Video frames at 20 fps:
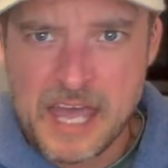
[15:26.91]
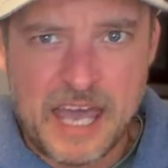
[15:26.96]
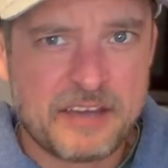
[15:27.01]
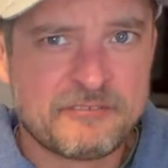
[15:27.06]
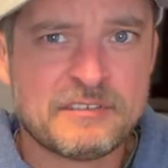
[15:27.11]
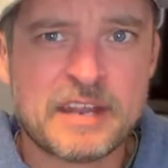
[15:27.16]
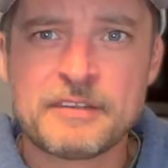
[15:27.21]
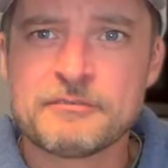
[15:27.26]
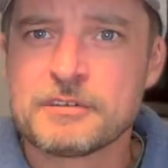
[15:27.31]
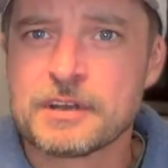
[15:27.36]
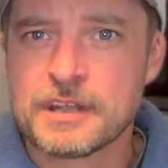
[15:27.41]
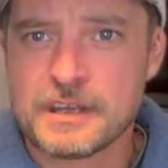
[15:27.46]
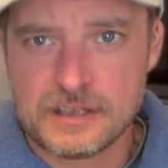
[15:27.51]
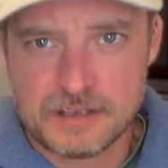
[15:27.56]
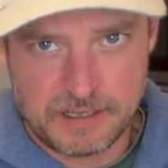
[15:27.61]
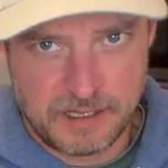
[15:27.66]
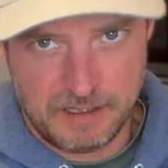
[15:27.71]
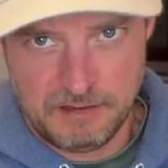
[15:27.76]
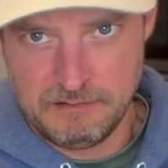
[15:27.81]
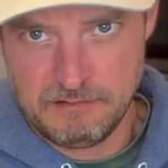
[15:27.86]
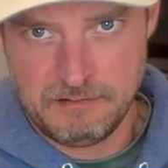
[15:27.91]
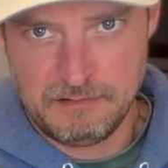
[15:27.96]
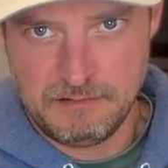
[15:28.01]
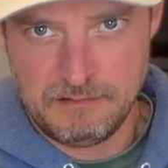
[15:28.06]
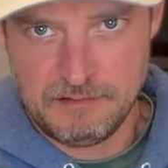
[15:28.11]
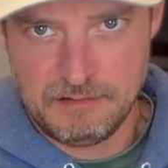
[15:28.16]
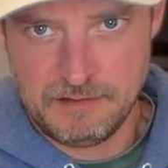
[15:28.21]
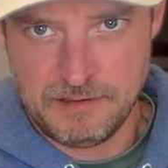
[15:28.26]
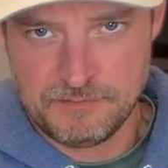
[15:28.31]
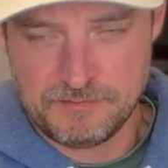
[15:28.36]
I've never done that.
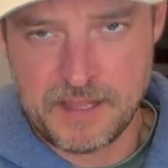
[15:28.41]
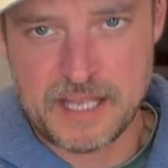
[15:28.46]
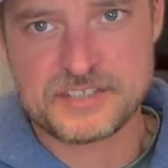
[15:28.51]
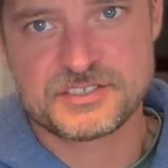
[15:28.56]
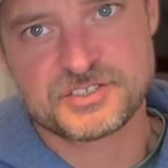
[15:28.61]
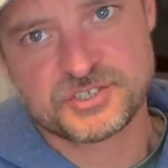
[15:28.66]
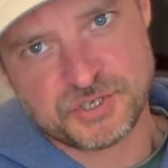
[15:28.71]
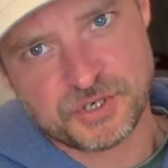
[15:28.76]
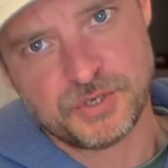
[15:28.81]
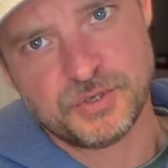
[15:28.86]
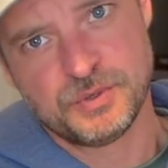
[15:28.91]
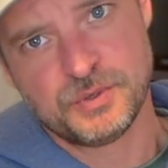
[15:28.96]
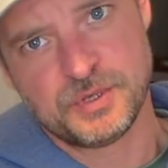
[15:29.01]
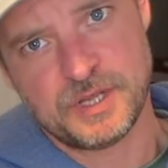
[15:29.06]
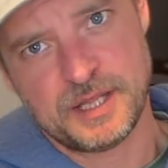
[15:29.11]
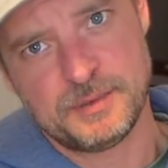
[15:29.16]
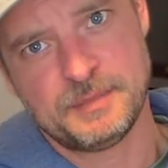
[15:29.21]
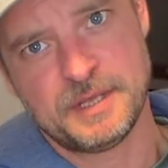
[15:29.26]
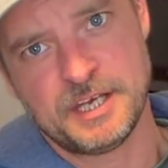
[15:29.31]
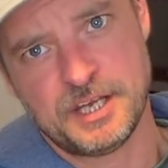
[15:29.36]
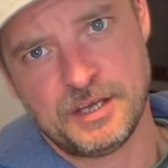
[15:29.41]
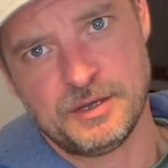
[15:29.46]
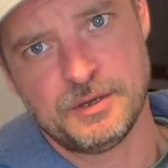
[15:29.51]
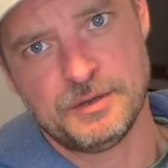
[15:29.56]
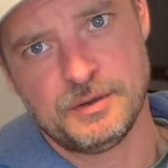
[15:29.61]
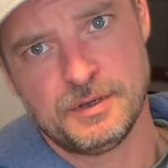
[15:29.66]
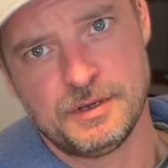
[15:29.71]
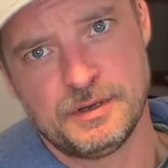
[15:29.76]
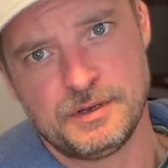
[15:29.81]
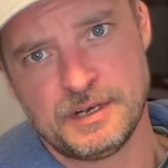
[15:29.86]
If that's true, let me know.